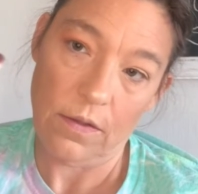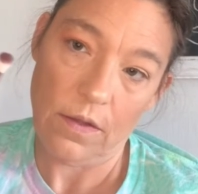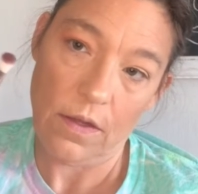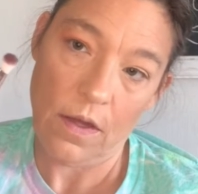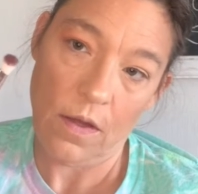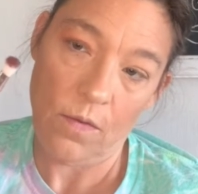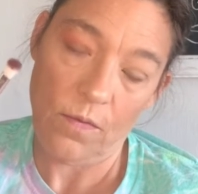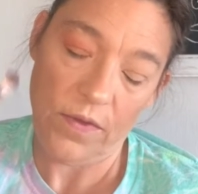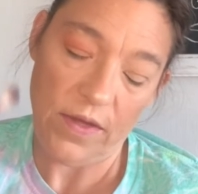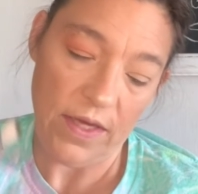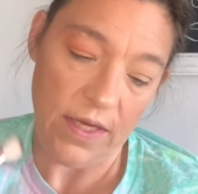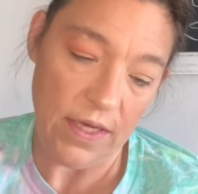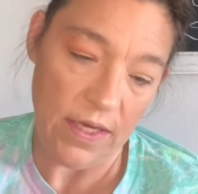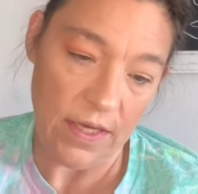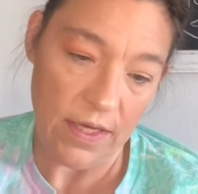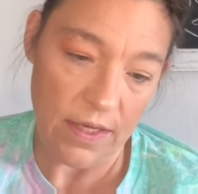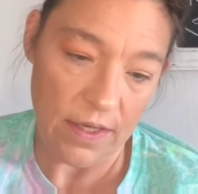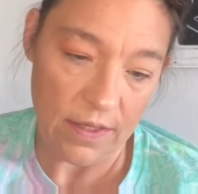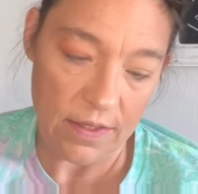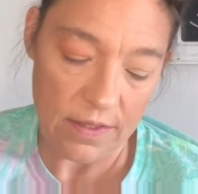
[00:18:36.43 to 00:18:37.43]
on the
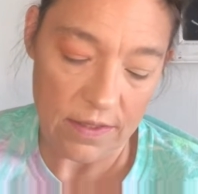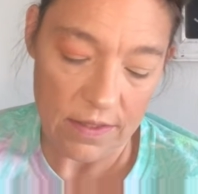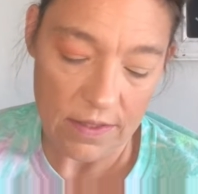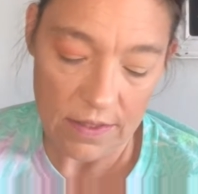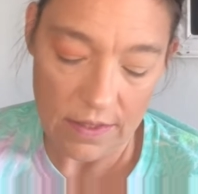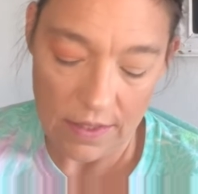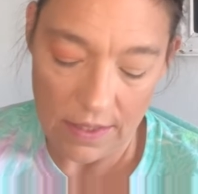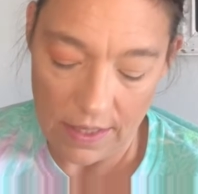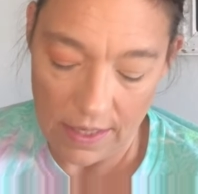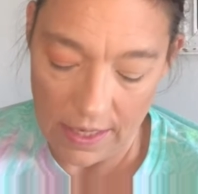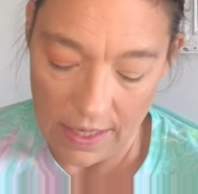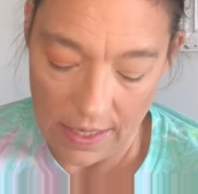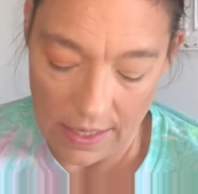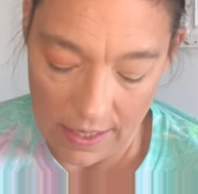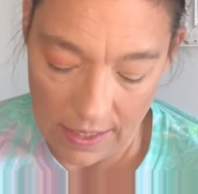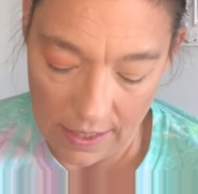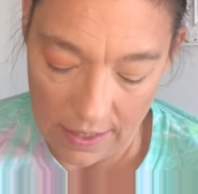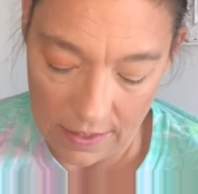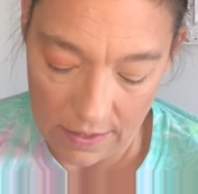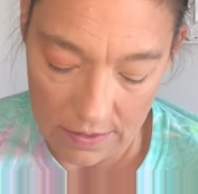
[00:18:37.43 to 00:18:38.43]
end
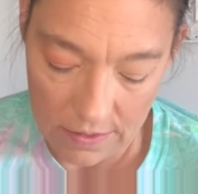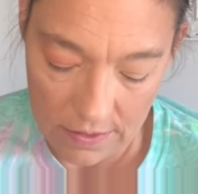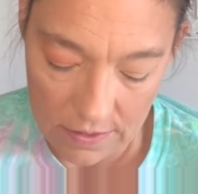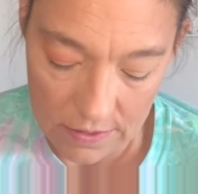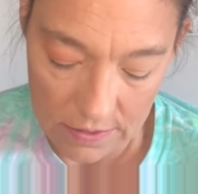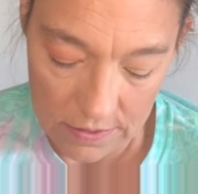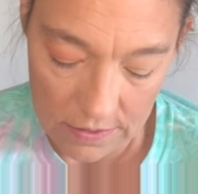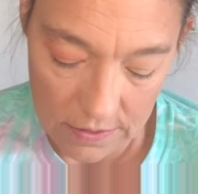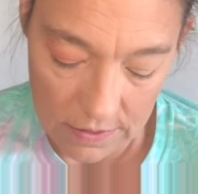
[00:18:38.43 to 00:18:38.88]
and